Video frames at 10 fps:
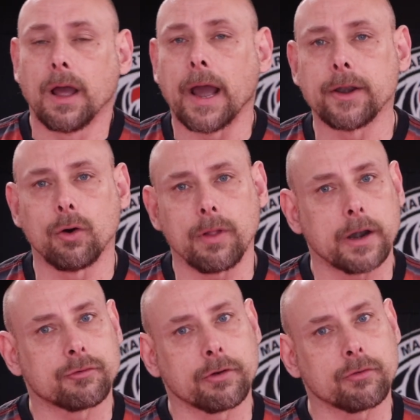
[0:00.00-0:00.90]
I know a
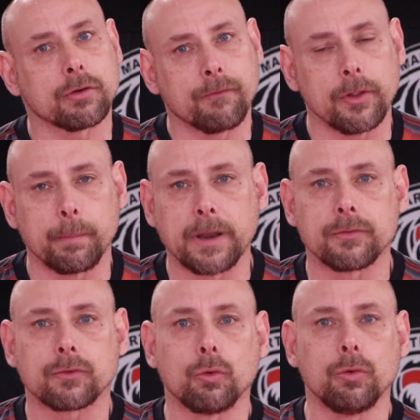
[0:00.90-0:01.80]
lot of traditional
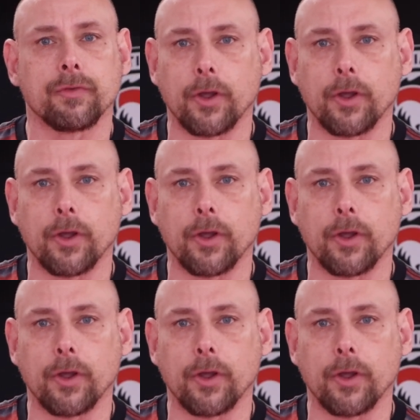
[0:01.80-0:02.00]
Filipino schools,